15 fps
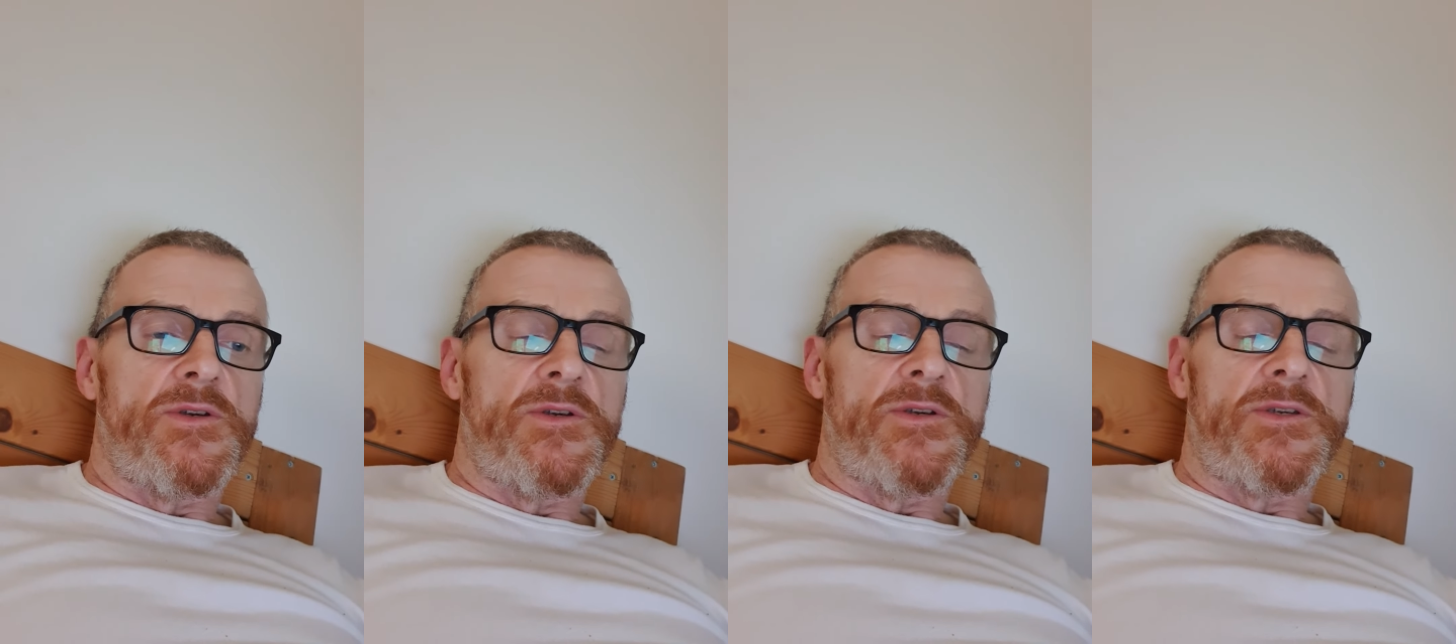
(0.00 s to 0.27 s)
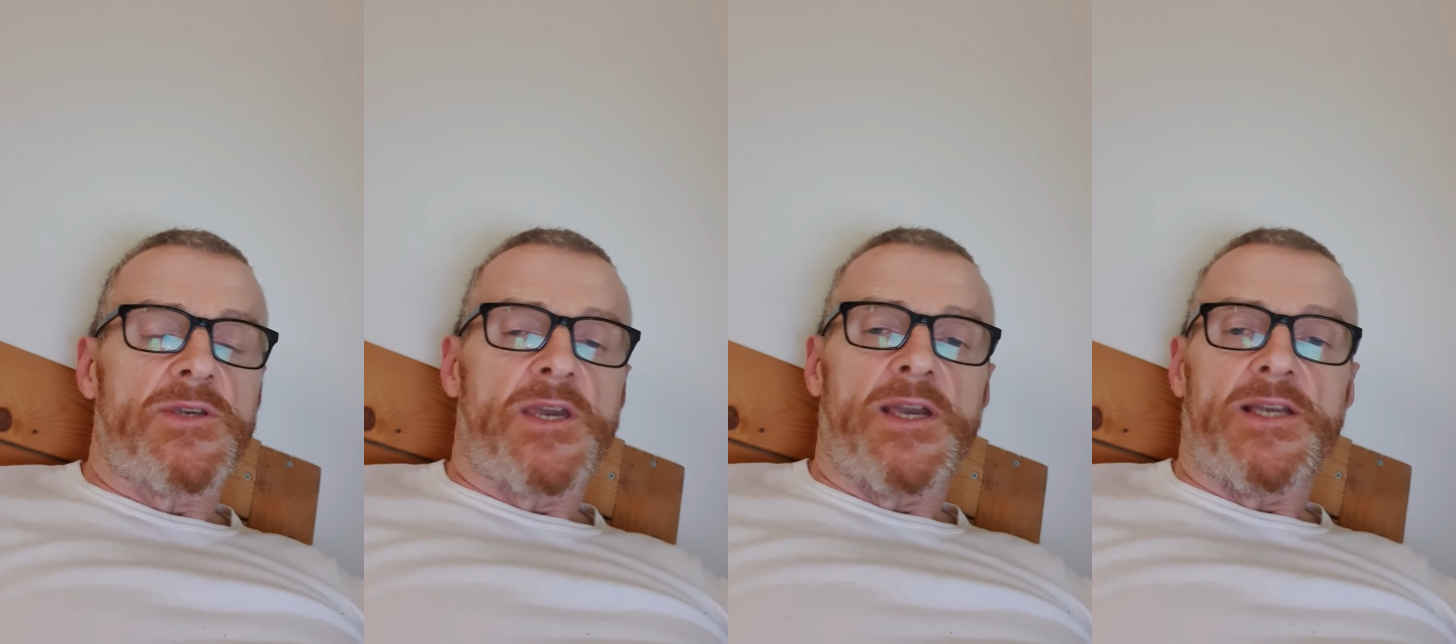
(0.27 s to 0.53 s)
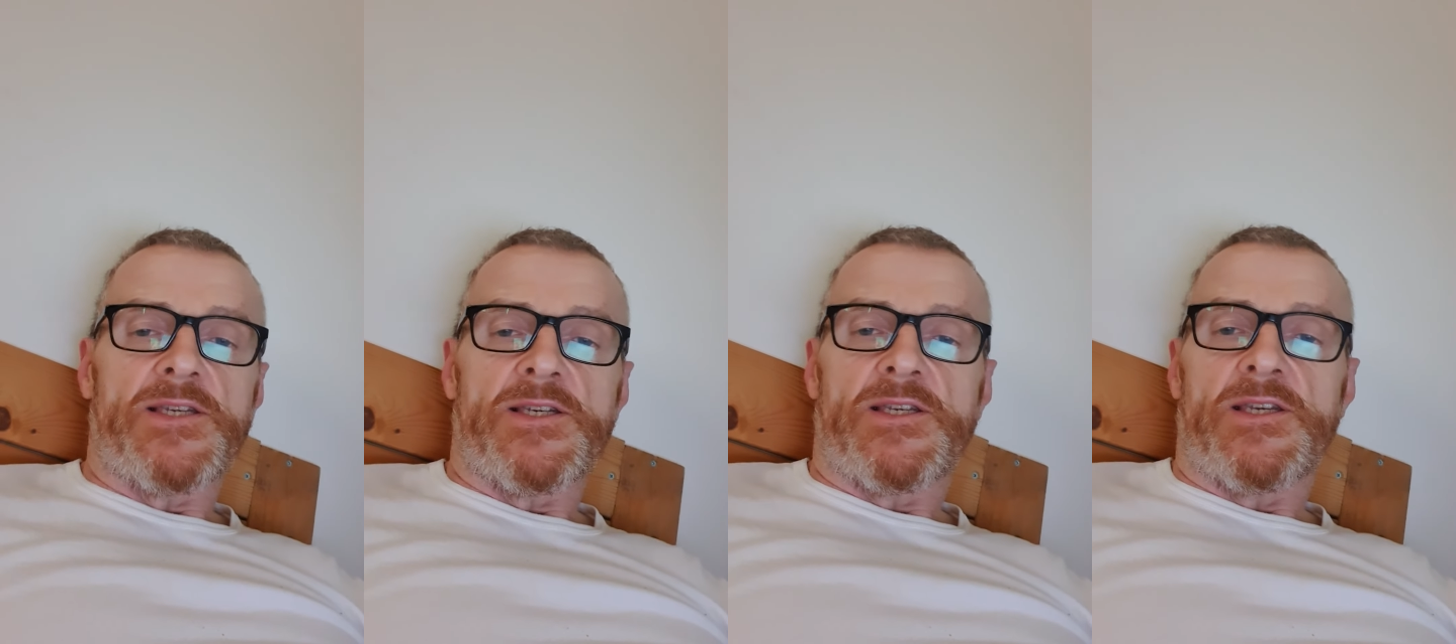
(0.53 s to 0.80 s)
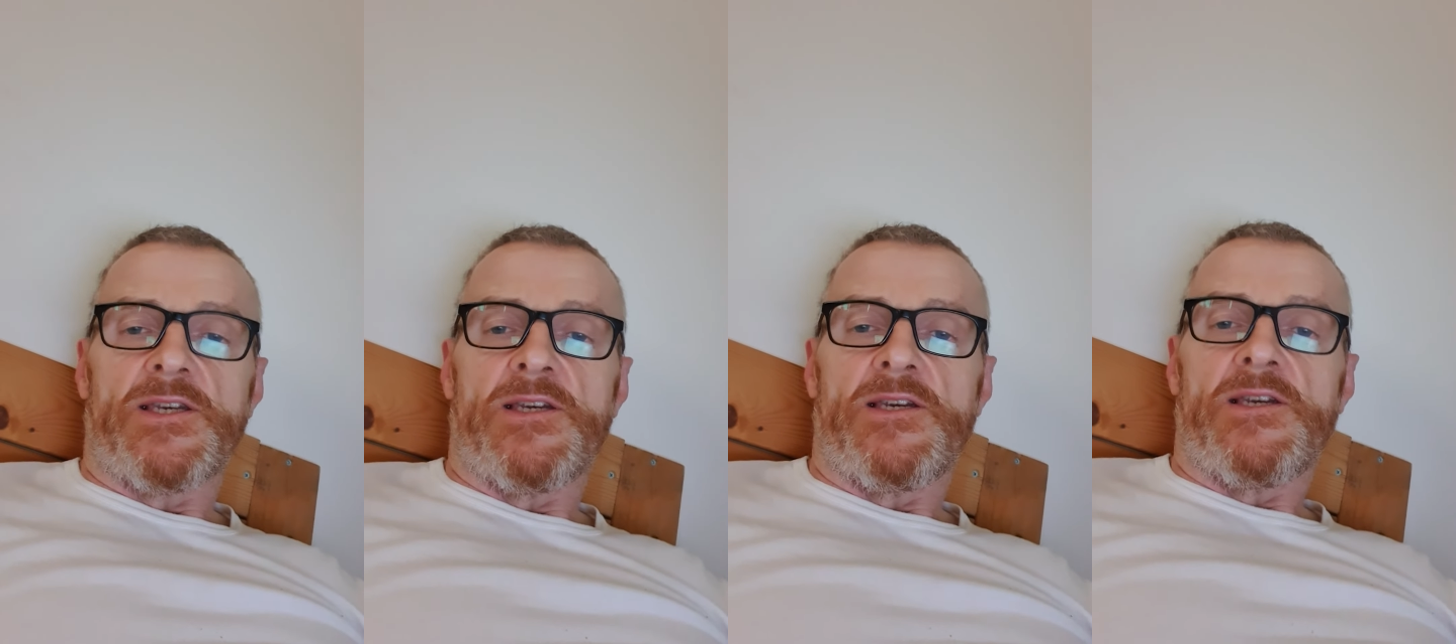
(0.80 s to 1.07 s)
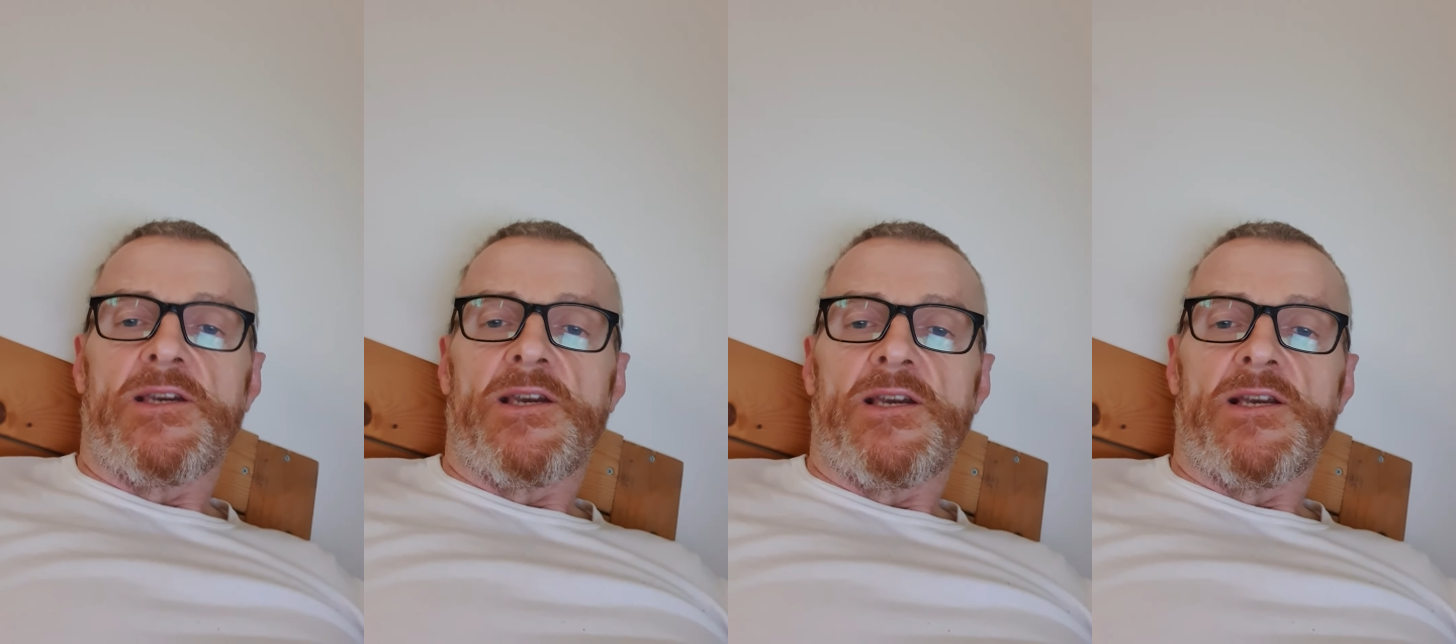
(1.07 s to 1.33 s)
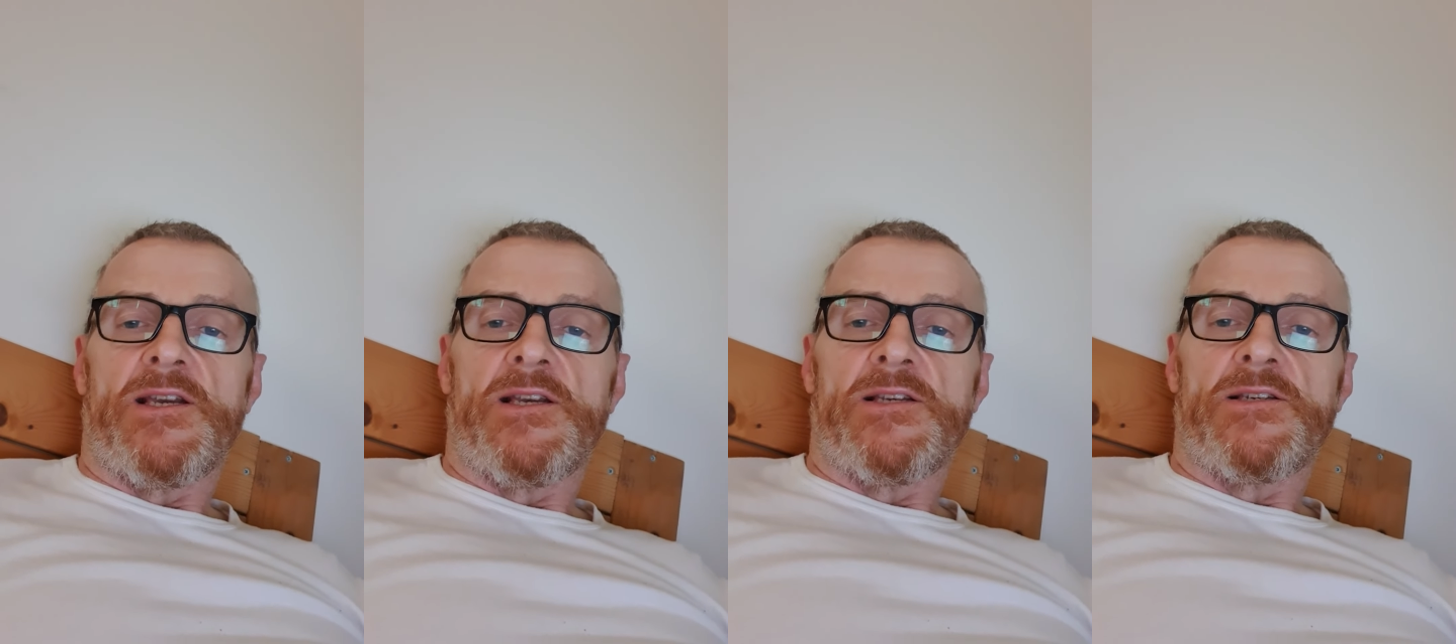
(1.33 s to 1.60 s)

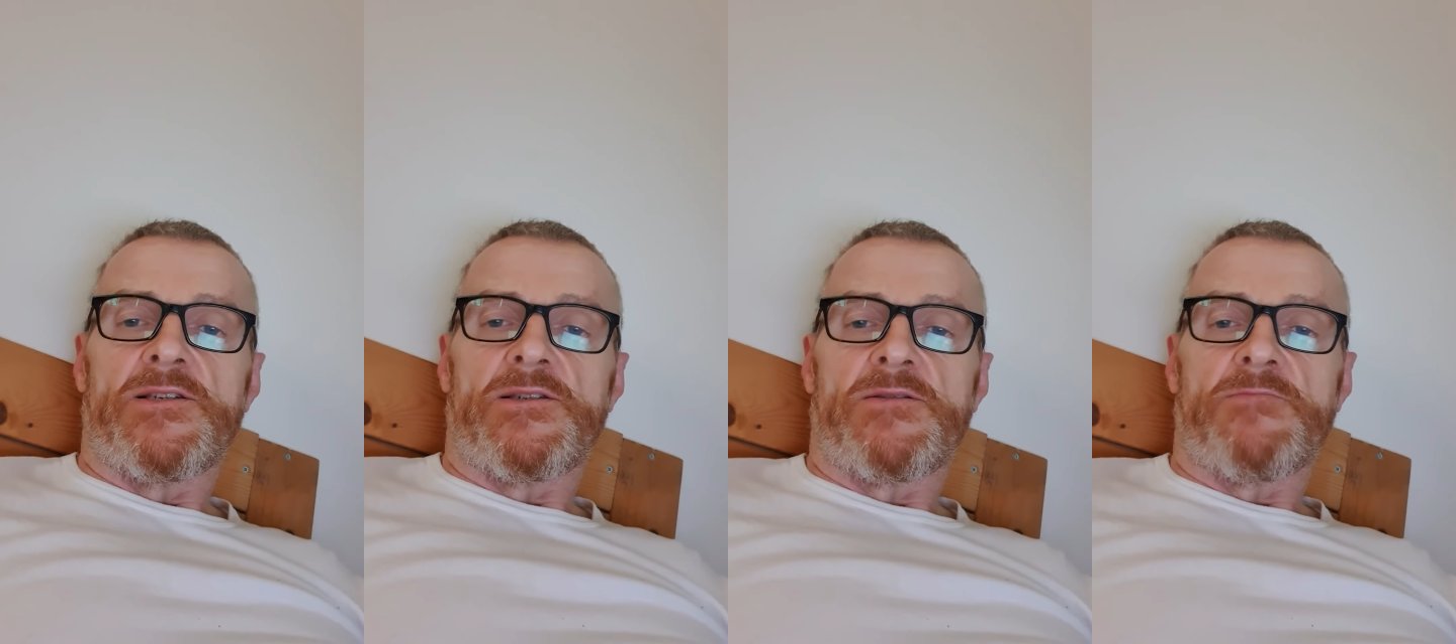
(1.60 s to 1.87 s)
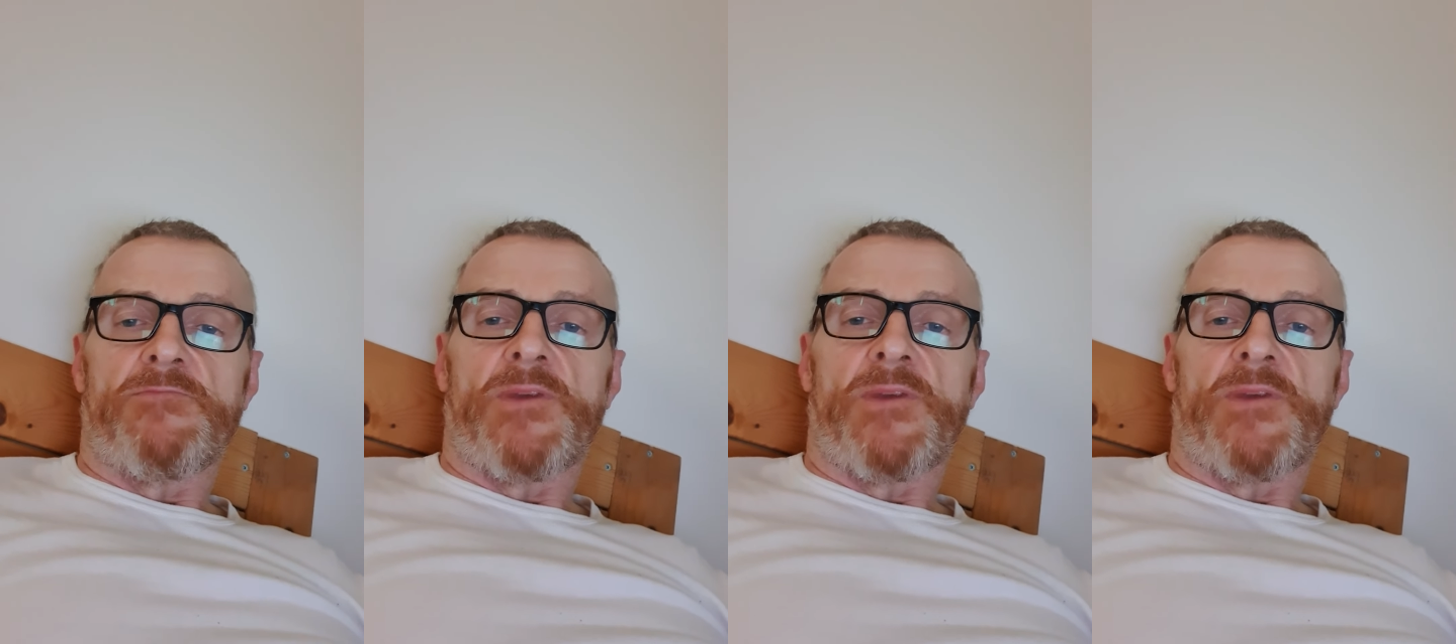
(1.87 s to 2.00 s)
scarcity is